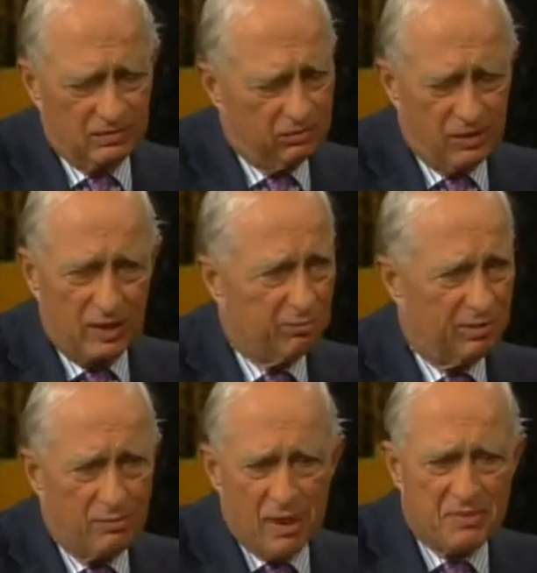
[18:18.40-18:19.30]
Will it
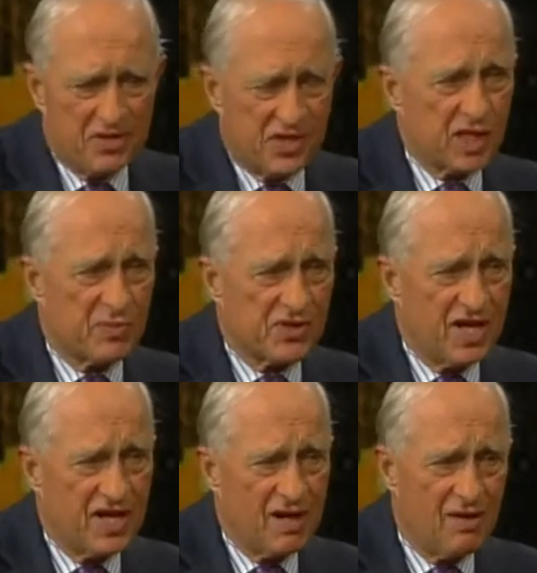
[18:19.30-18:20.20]
blip up to
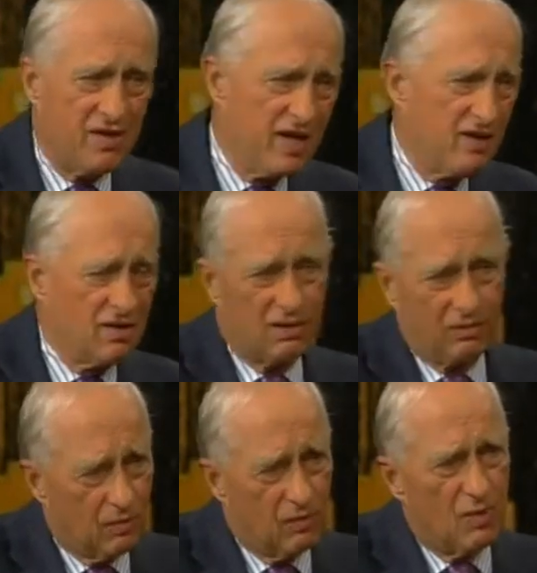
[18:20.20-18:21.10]
6% now and then, or
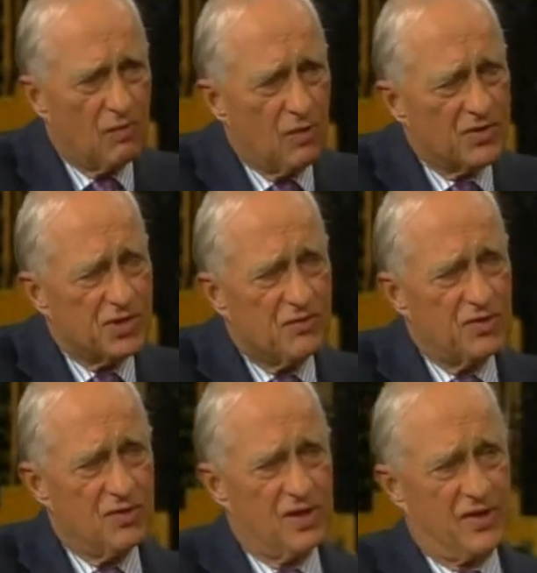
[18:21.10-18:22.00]
what, what's your
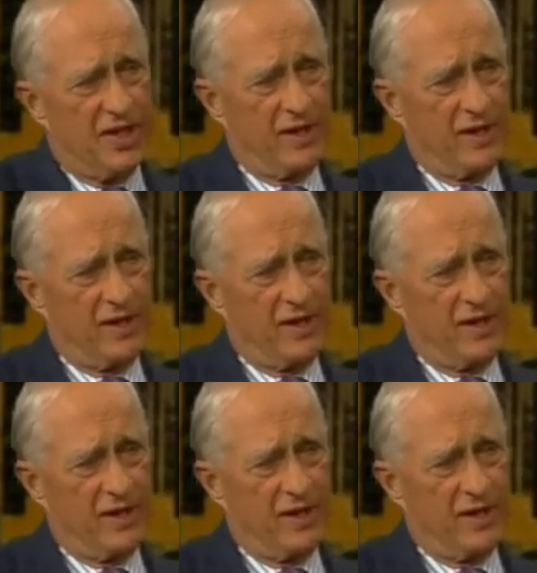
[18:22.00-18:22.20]
view on that?